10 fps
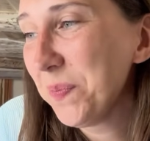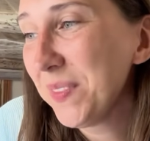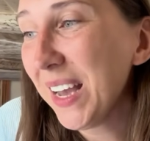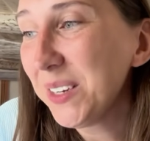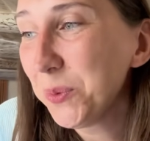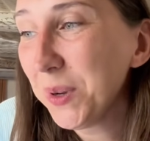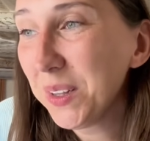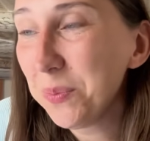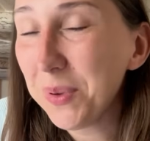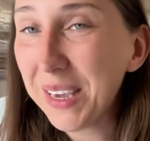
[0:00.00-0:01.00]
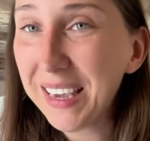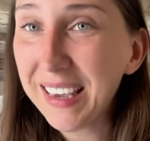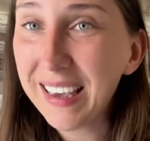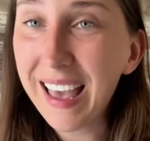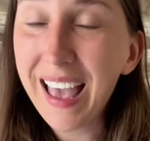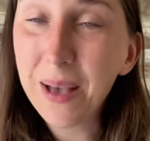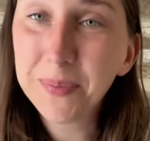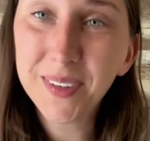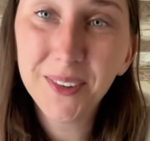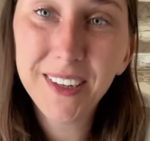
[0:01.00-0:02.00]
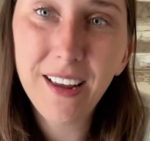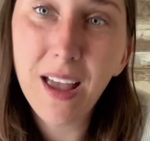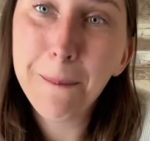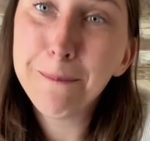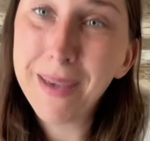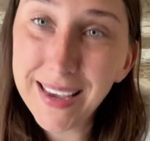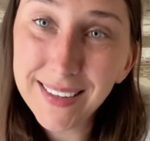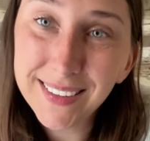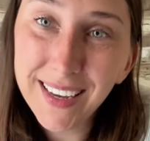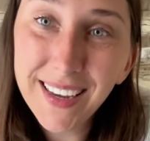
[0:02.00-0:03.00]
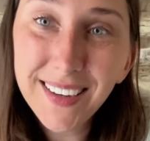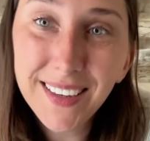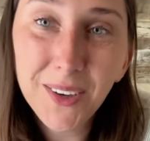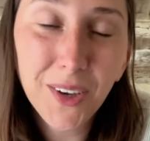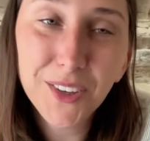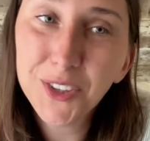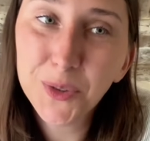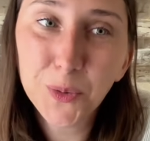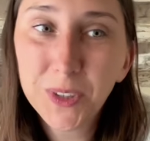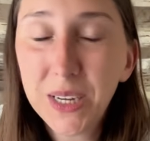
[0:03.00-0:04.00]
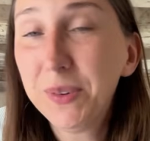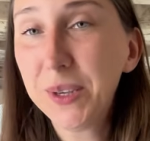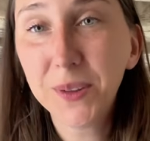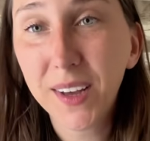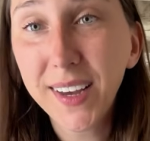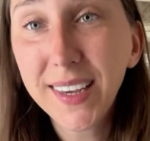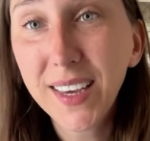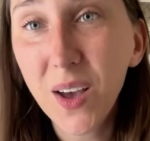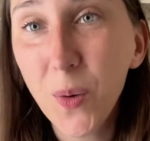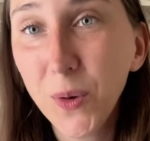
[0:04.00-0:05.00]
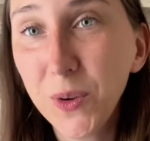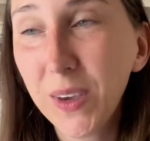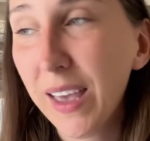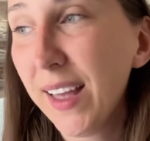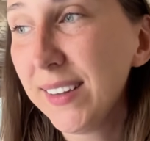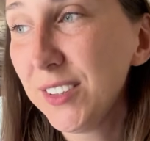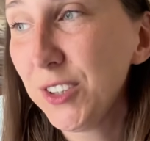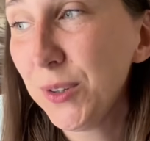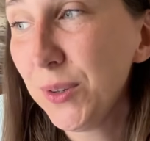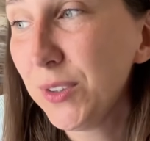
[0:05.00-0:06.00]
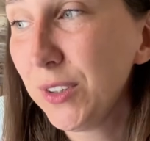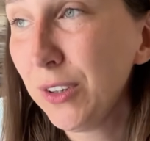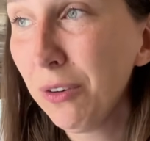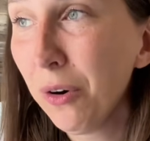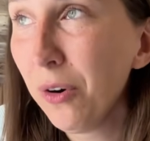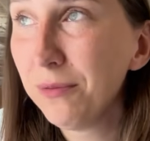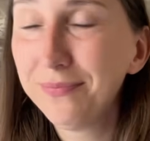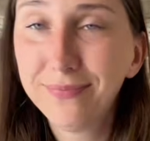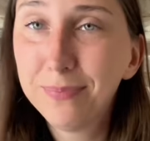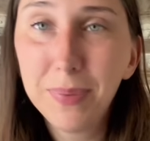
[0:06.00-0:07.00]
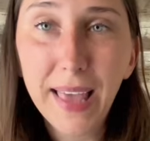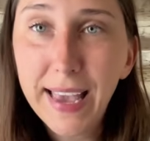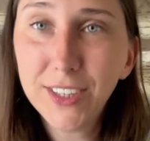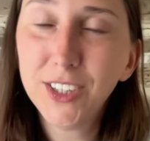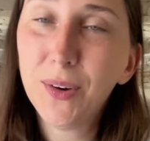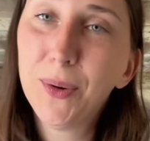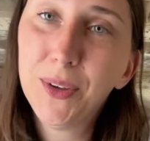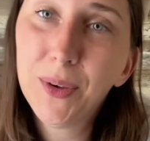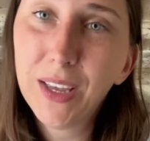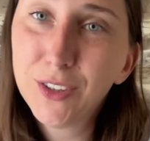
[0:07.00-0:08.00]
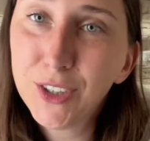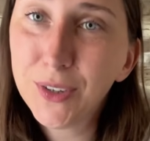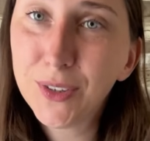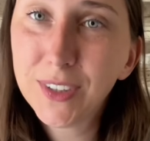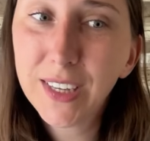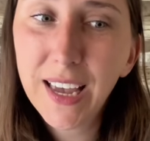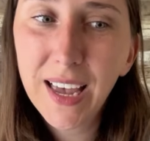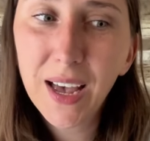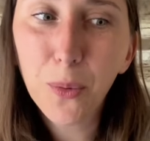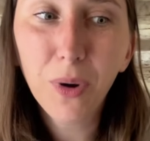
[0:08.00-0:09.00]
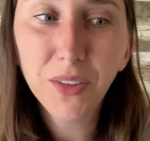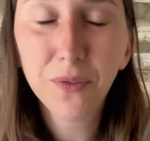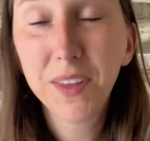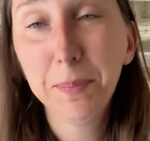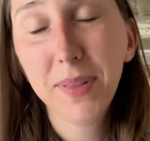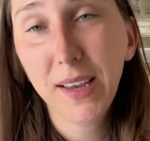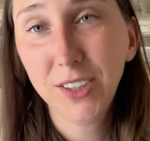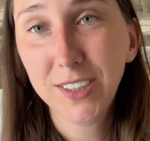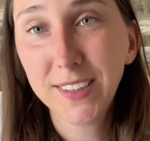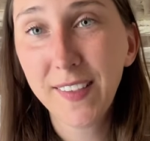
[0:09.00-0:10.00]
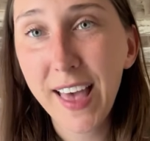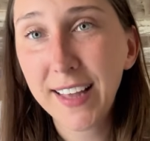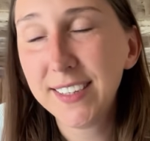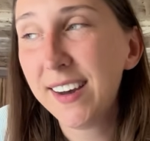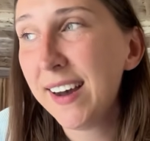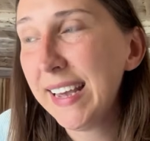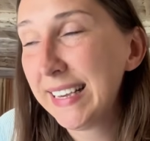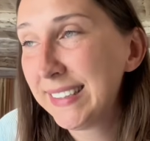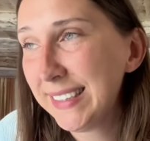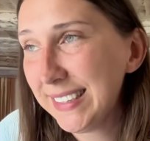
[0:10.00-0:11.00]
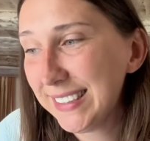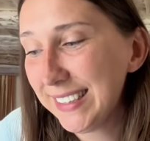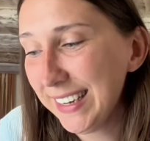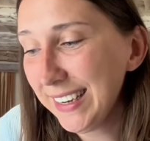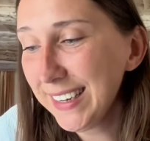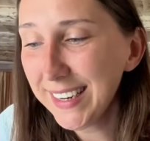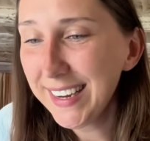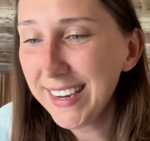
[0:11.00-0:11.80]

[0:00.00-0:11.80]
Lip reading: that will be absolutely amazing. You can choose whatever you like, or you can choose your pledge, or you can choose one of the pledges that are existing,